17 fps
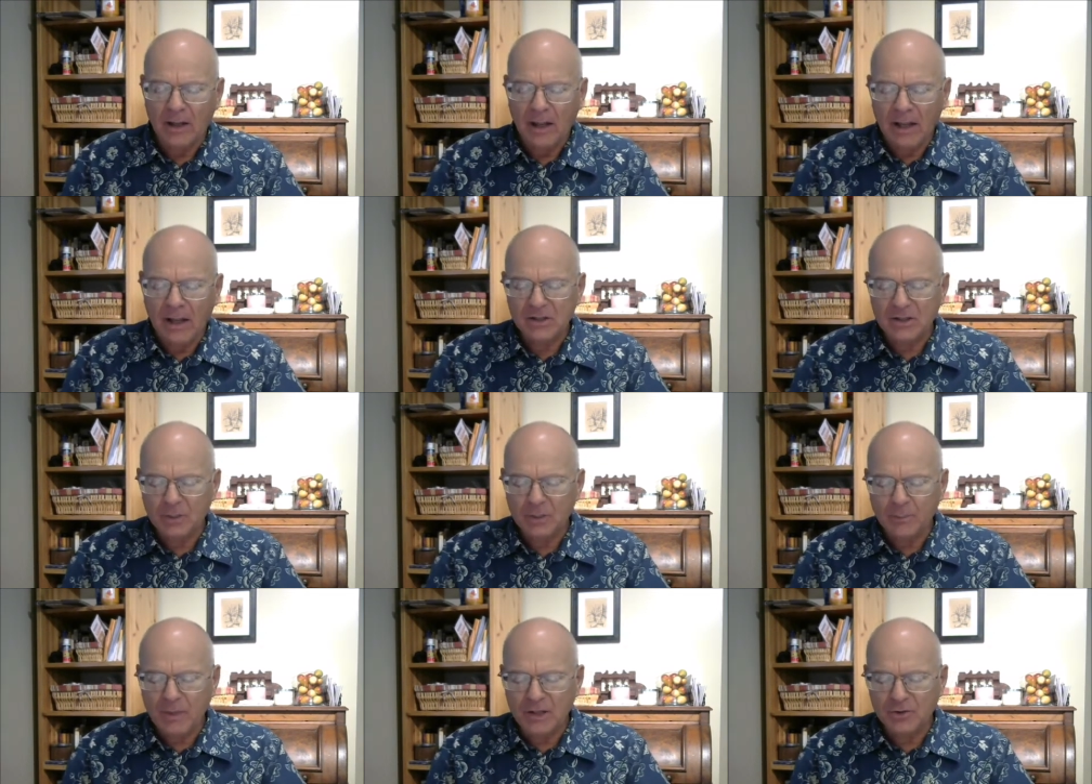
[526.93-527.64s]
and
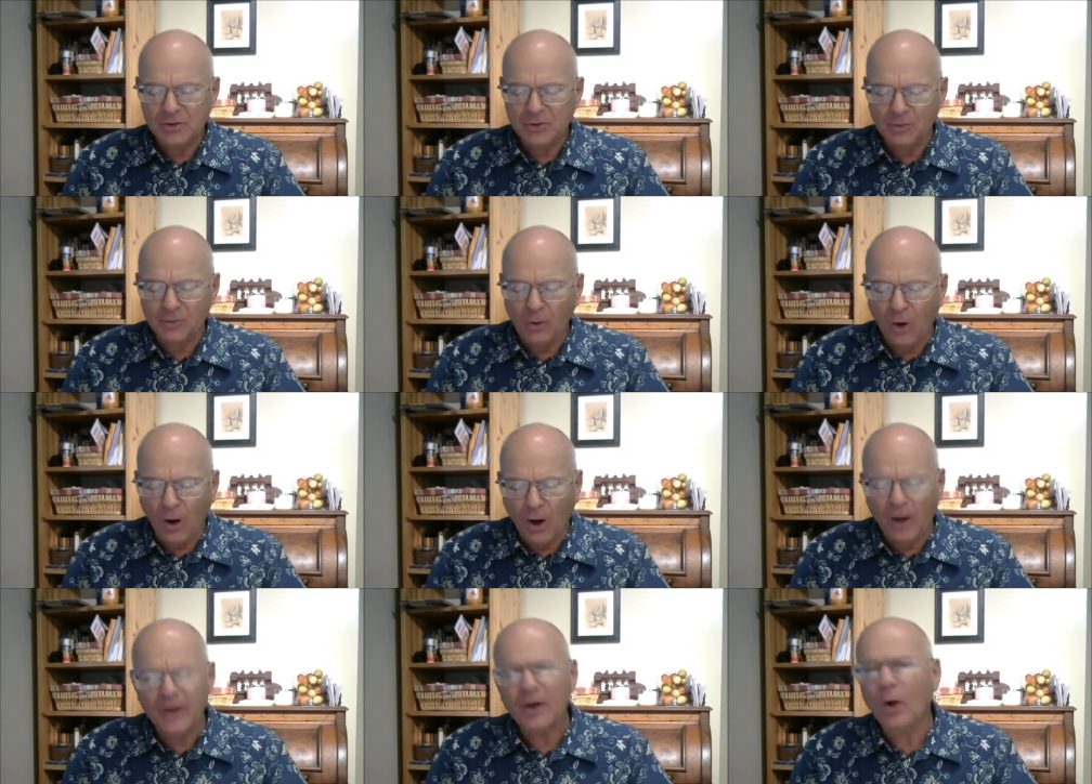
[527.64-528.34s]
to be
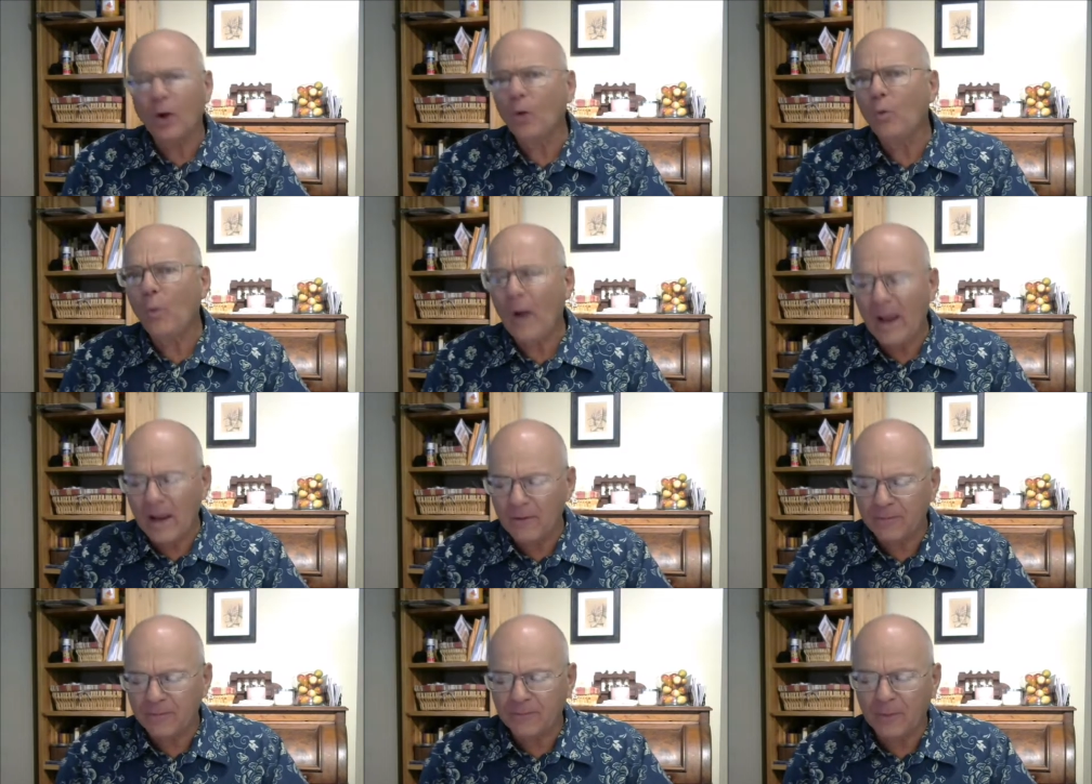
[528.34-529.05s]
drawn
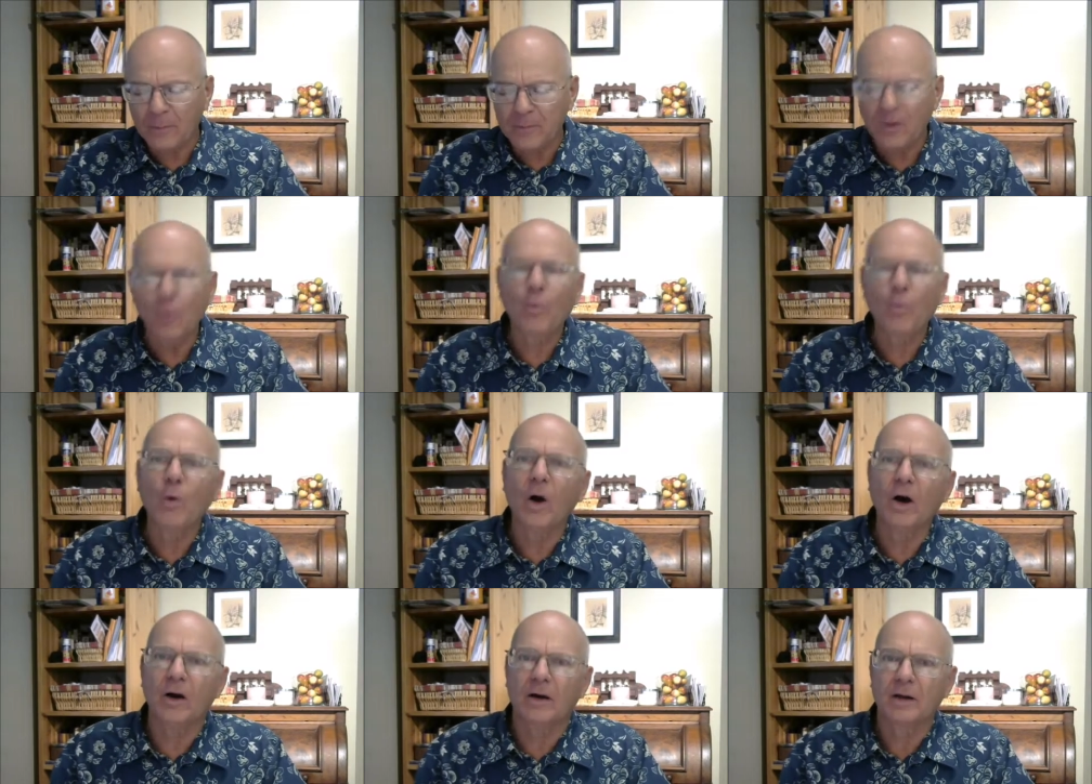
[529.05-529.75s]
away from the
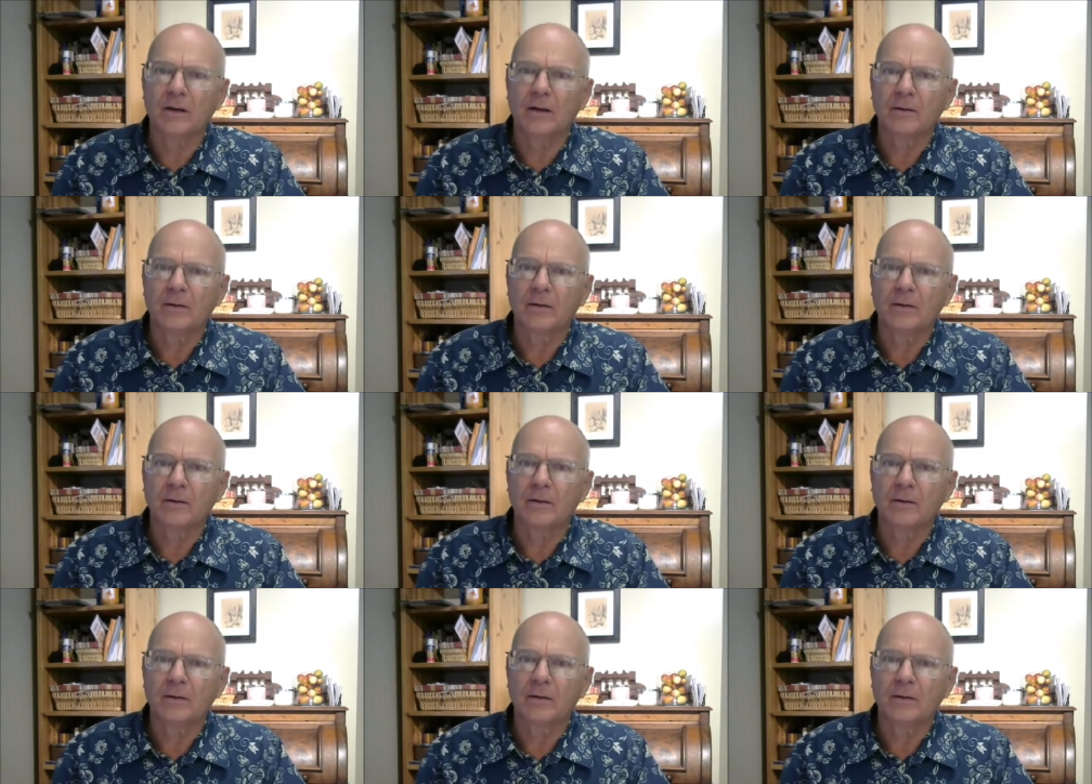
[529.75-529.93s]
work.